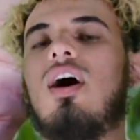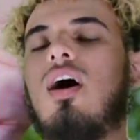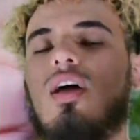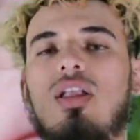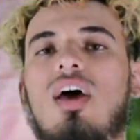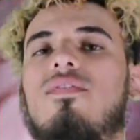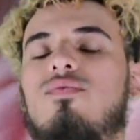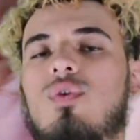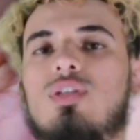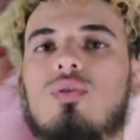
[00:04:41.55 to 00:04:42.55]
a lot
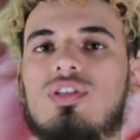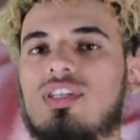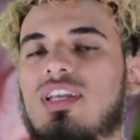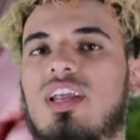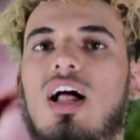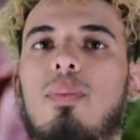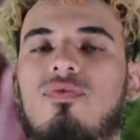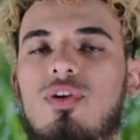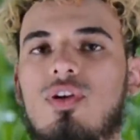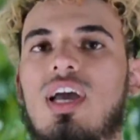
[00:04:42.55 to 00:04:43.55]
of resources and help
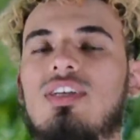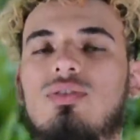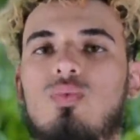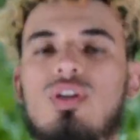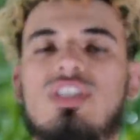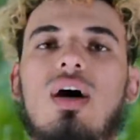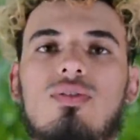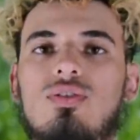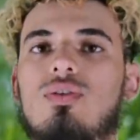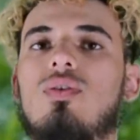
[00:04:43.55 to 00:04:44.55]
for you guys to reach
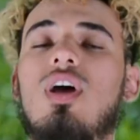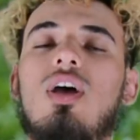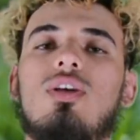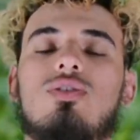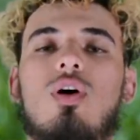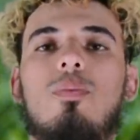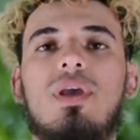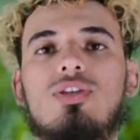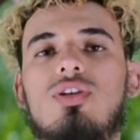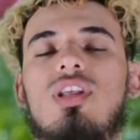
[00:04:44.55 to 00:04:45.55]
out to. So
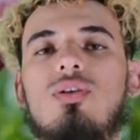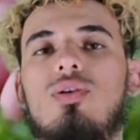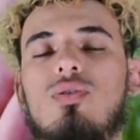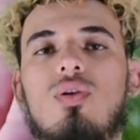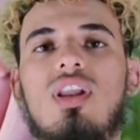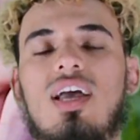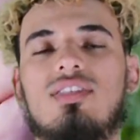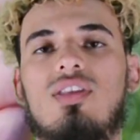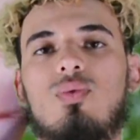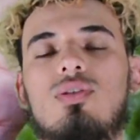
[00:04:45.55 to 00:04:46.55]
make sure that you
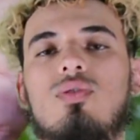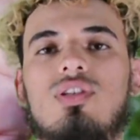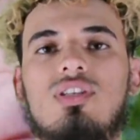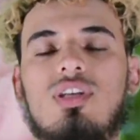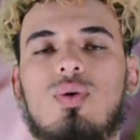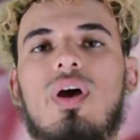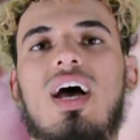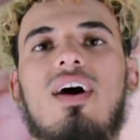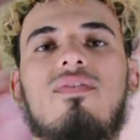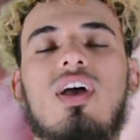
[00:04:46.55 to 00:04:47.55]
utilize the resources that you
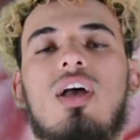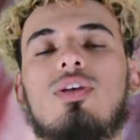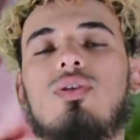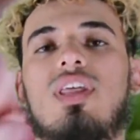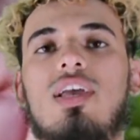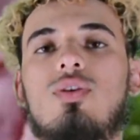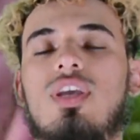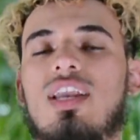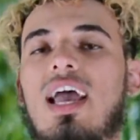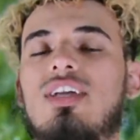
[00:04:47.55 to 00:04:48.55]
have so that you
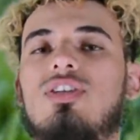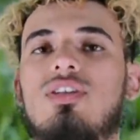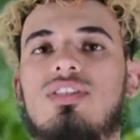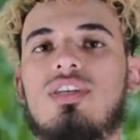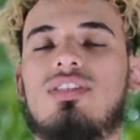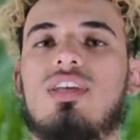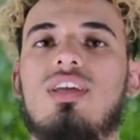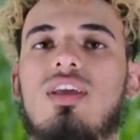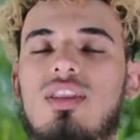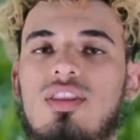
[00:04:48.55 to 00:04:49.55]
can actually
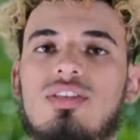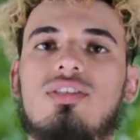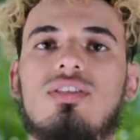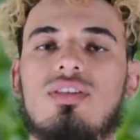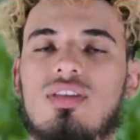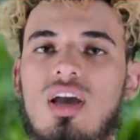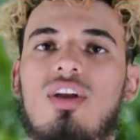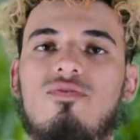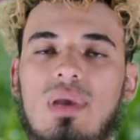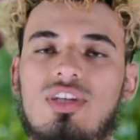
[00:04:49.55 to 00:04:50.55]
succeed in this kind
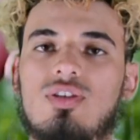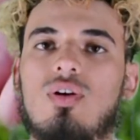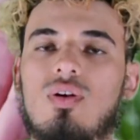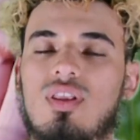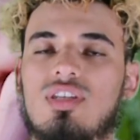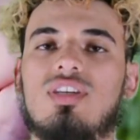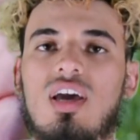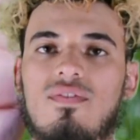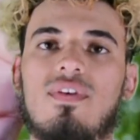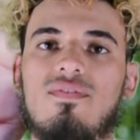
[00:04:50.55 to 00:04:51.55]
of major or in this
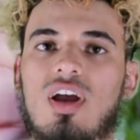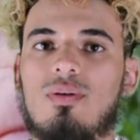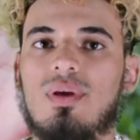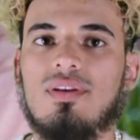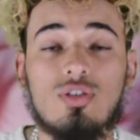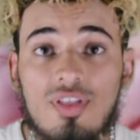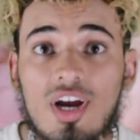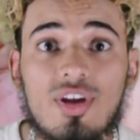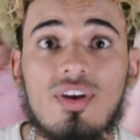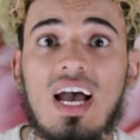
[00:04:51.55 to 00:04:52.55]
kind of environment. So
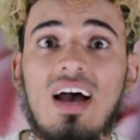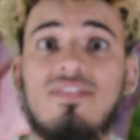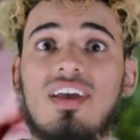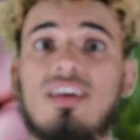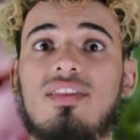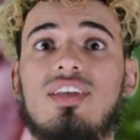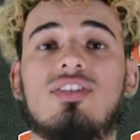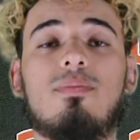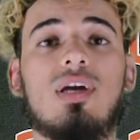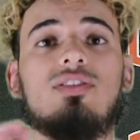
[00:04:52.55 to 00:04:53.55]
there you have it. These
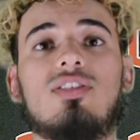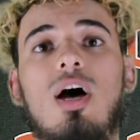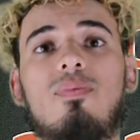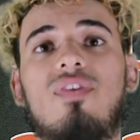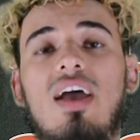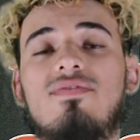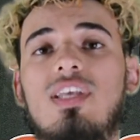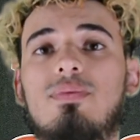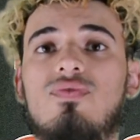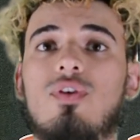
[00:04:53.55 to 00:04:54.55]
are my top 5
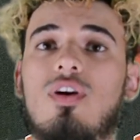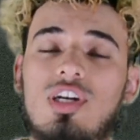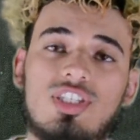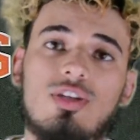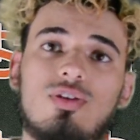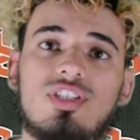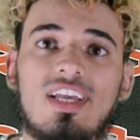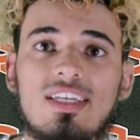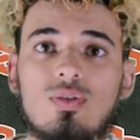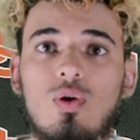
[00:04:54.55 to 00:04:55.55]
tips for crushing your
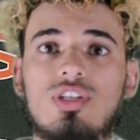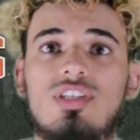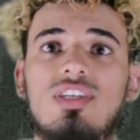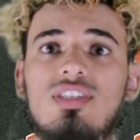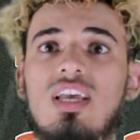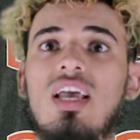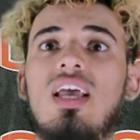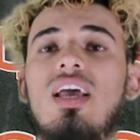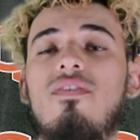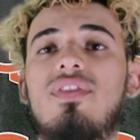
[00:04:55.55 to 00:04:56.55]
CS courses.
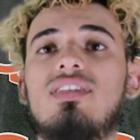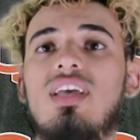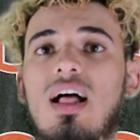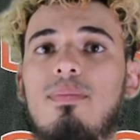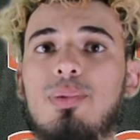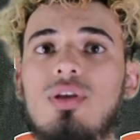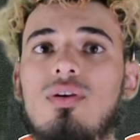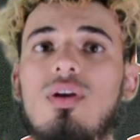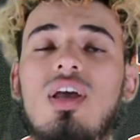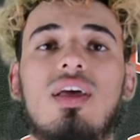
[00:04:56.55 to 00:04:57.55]
If this helped
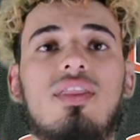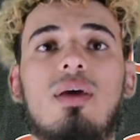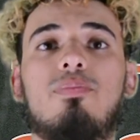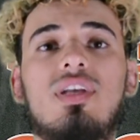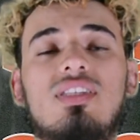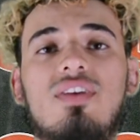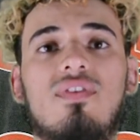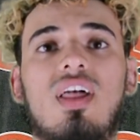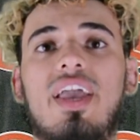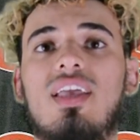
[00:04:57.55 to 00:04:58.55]
you, then please leave a
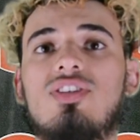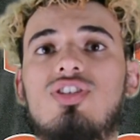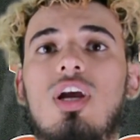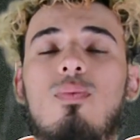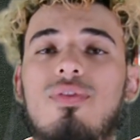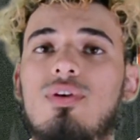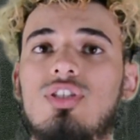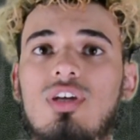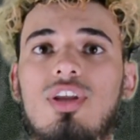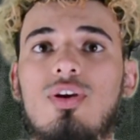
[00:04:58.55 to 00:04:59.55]
like and share it with your
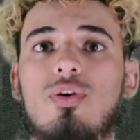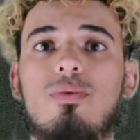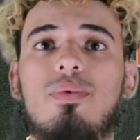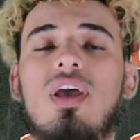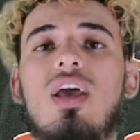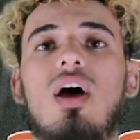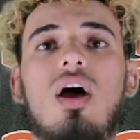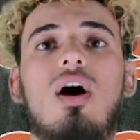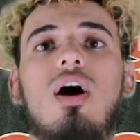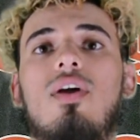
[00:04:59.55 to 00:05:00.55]
study group.
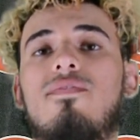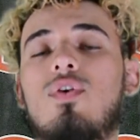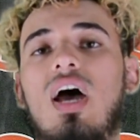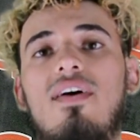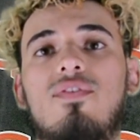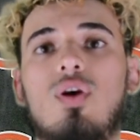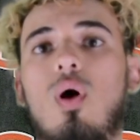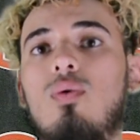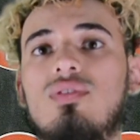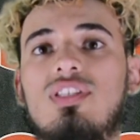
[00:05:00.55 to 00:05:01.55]
If you have your
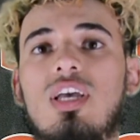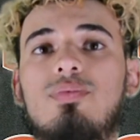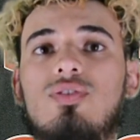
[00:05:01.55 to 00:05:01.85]
own tips,